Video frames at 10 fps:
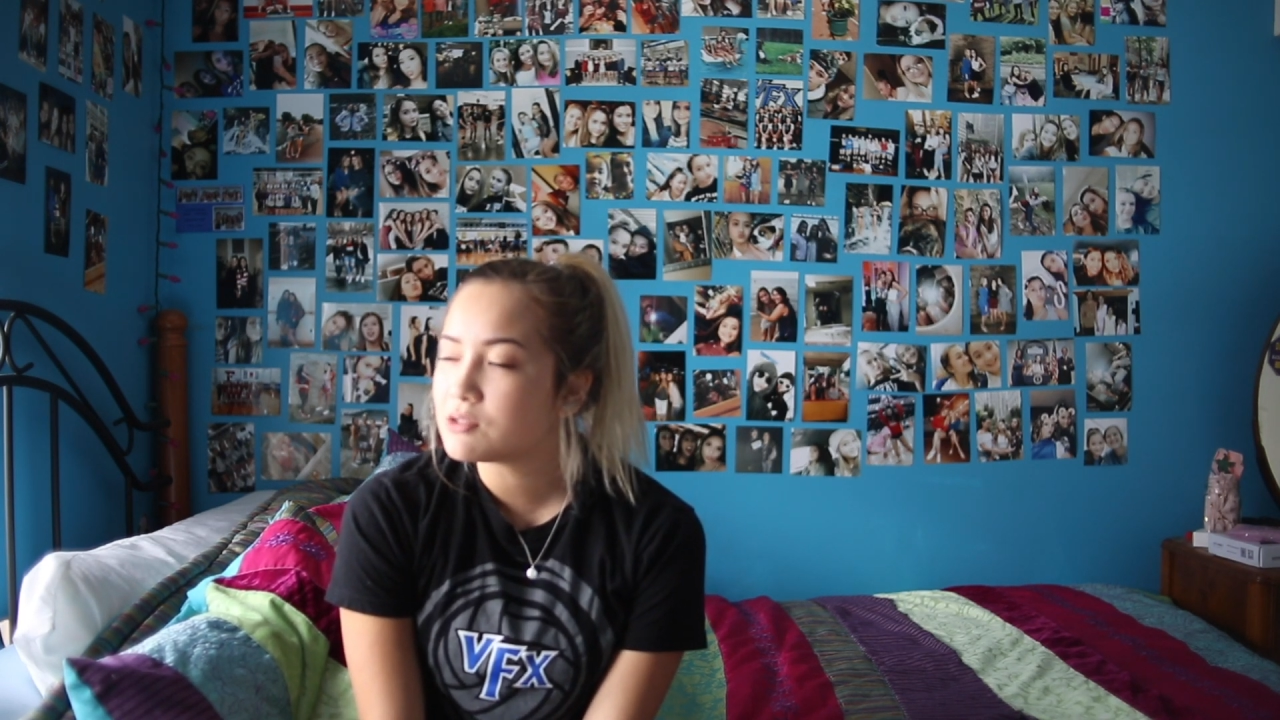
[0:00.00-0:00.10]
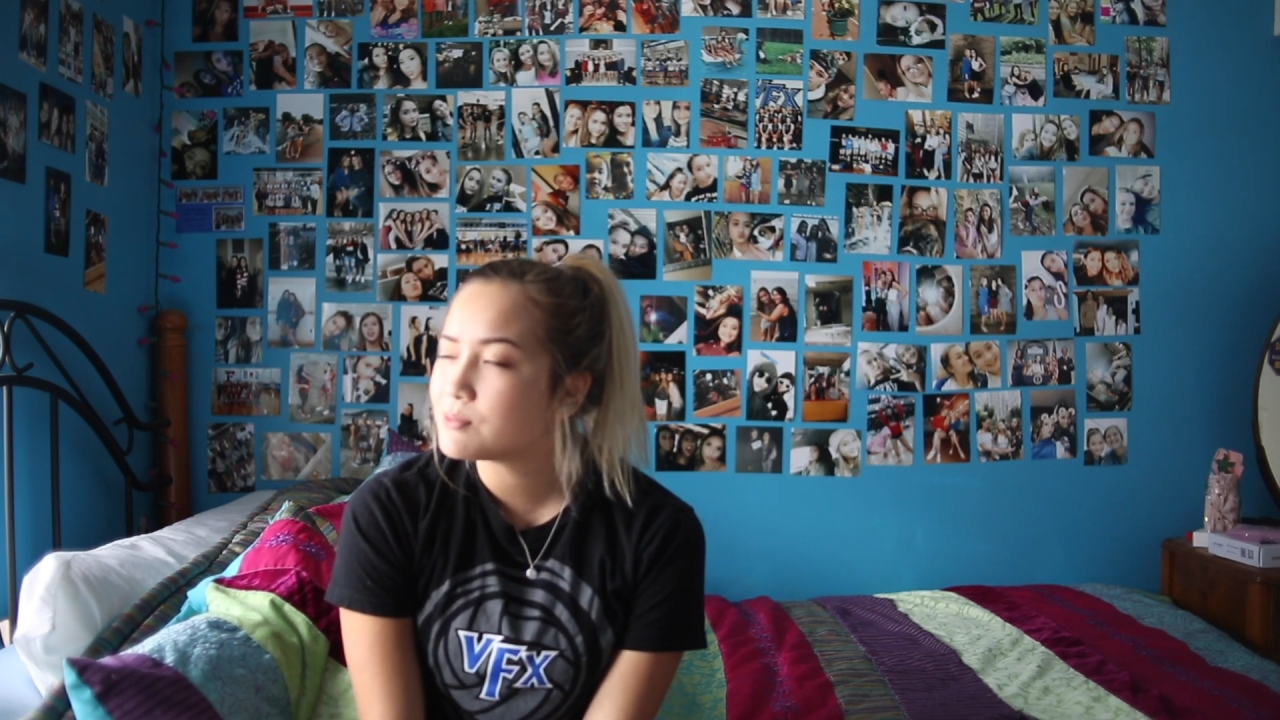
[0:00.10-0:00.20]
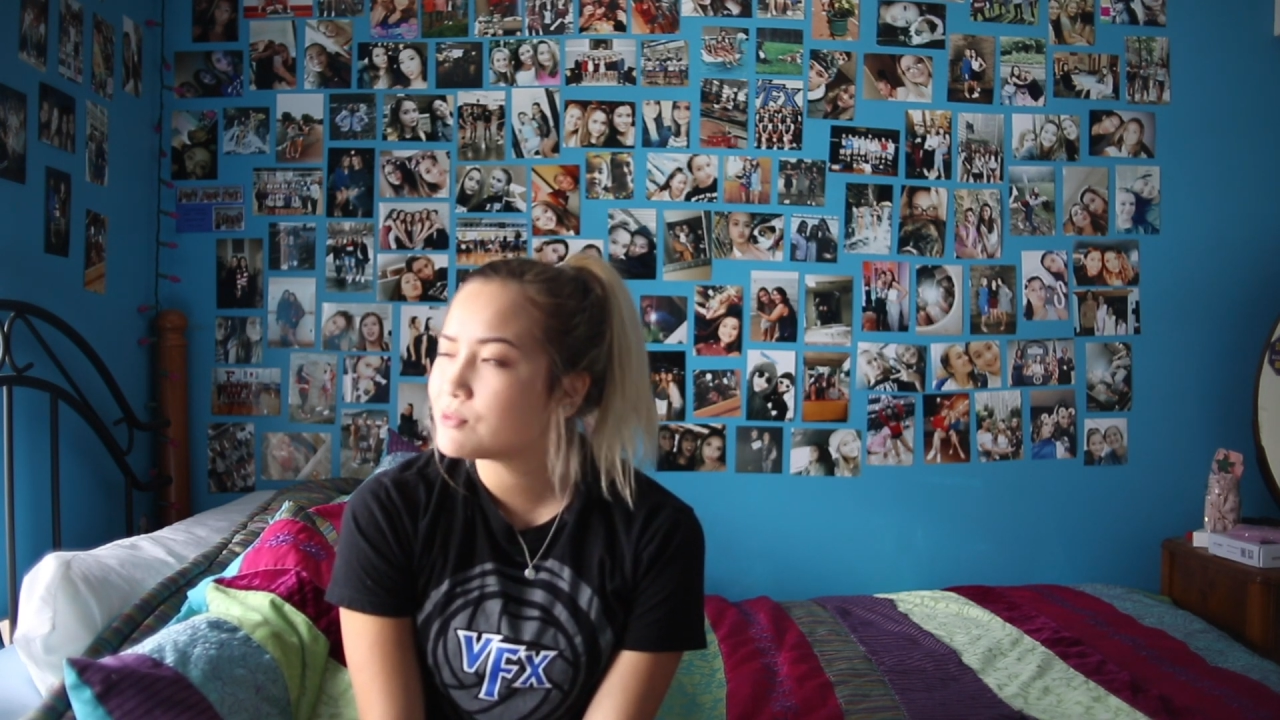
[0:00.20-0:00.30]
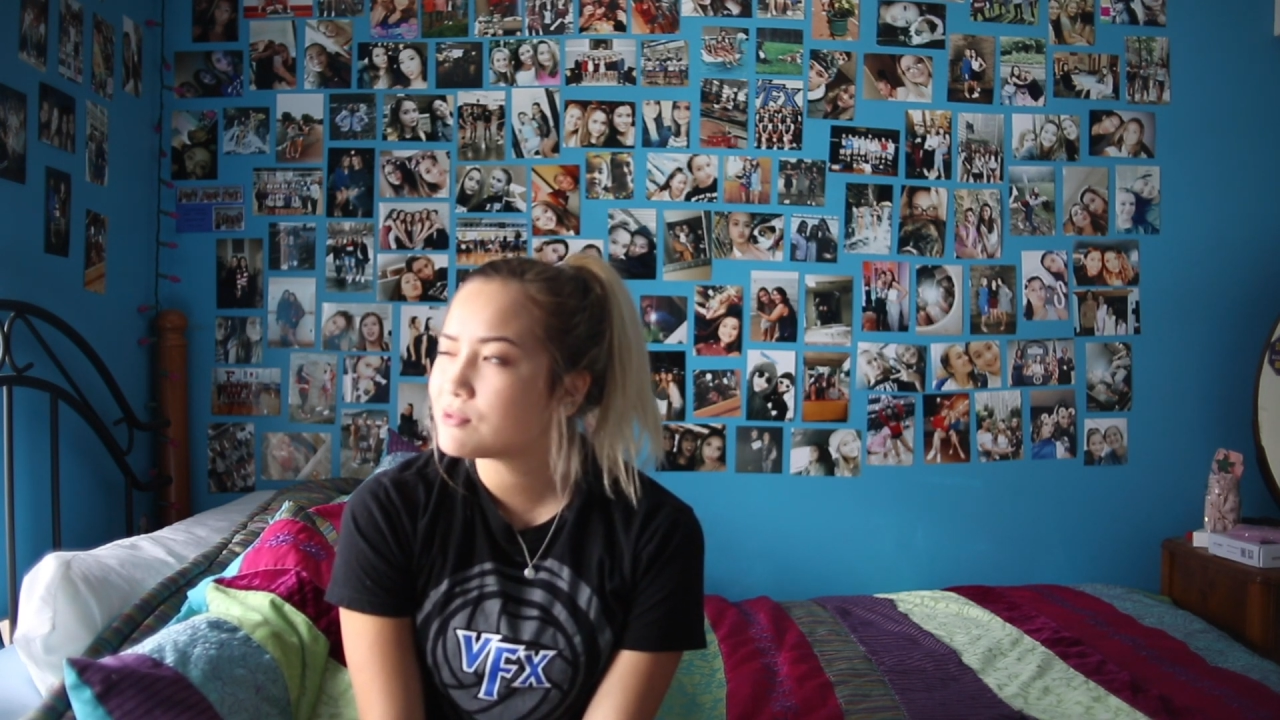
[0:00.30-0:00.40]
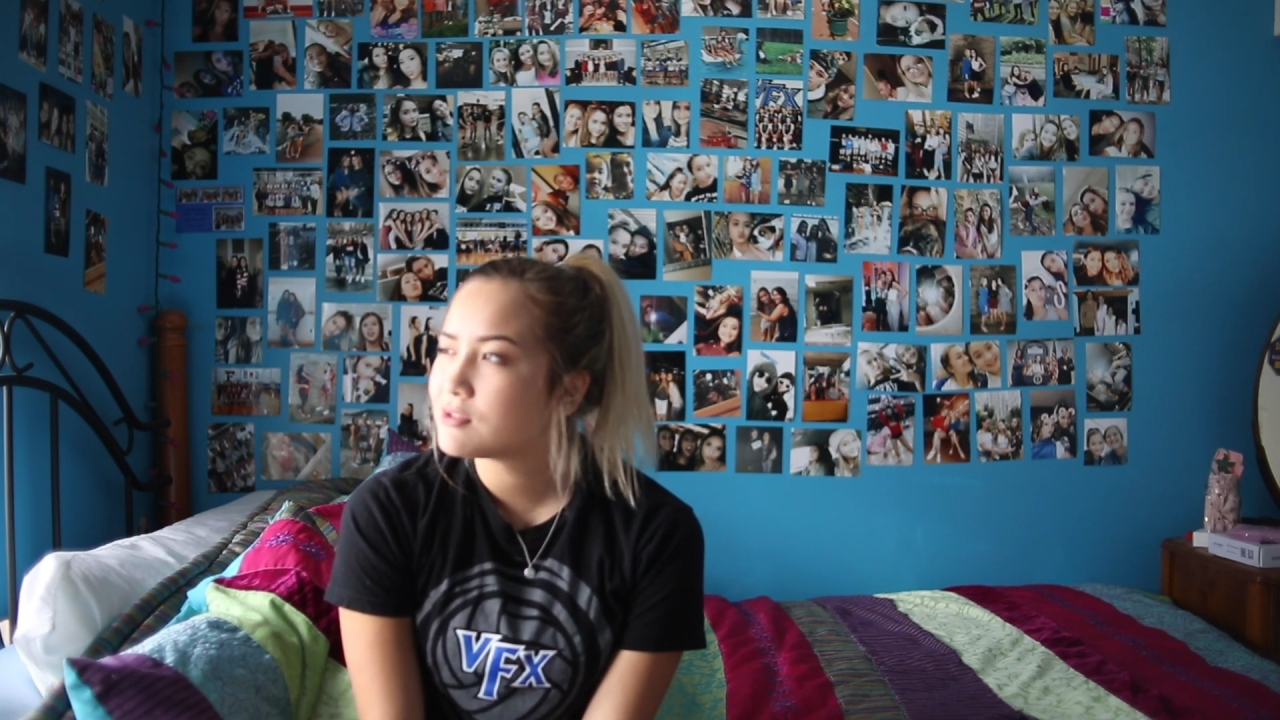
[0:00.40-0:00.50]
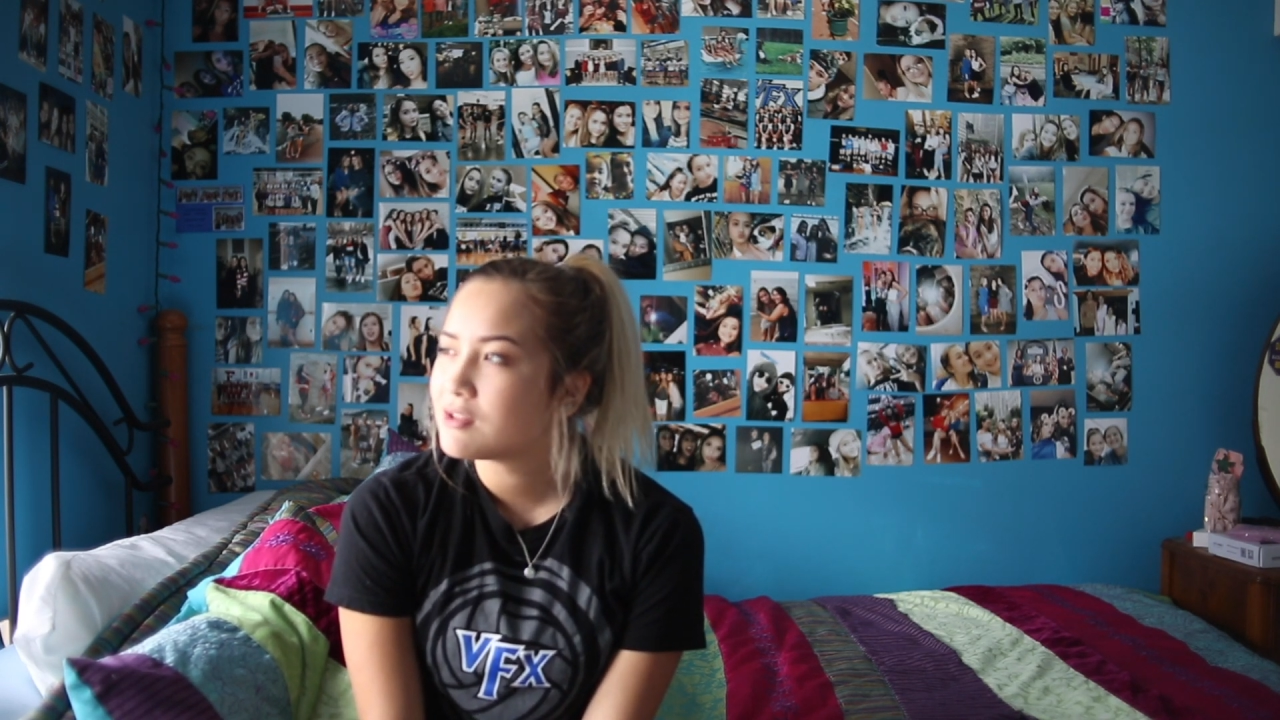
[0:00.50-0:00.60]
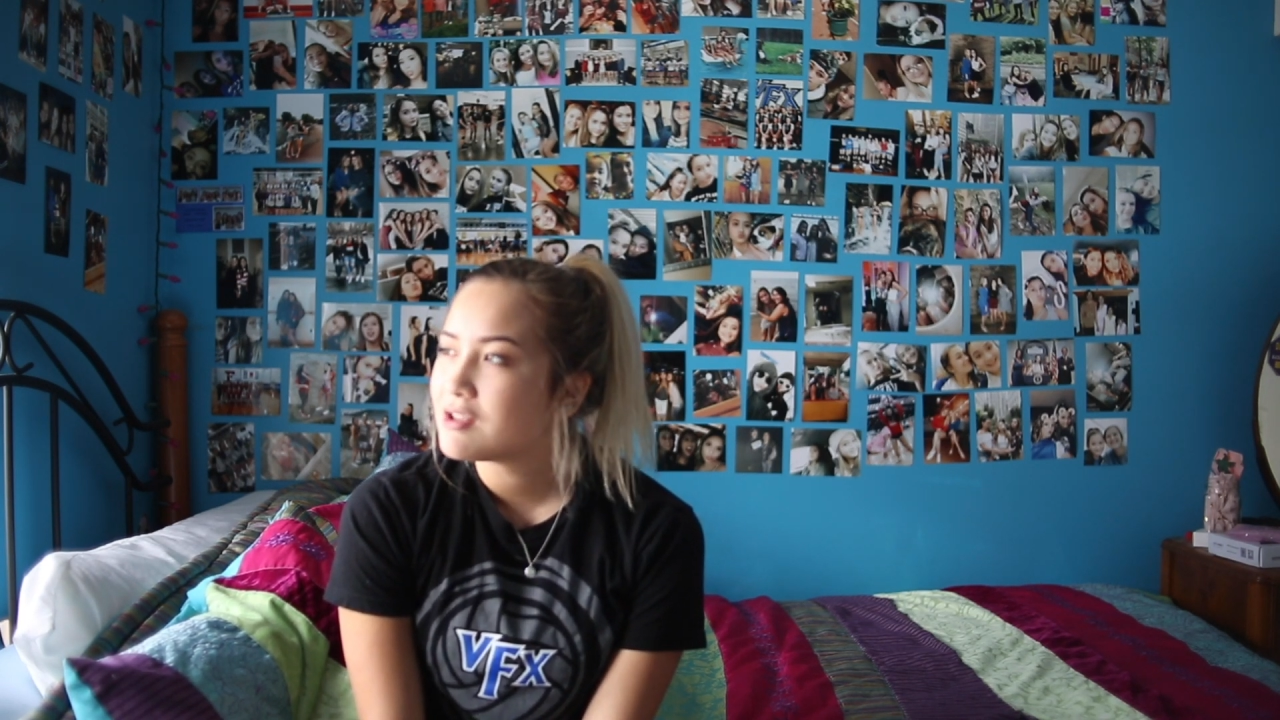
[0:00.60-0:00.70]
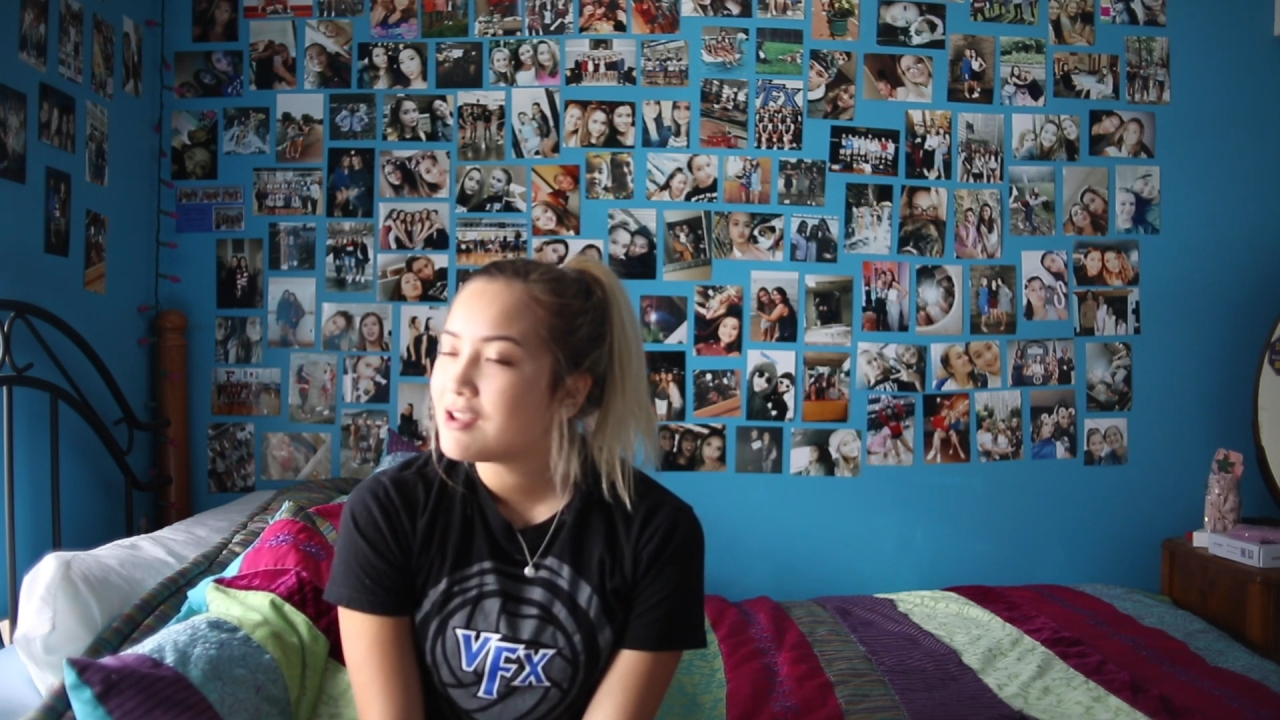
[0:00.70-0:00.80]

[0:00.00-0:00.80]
animals,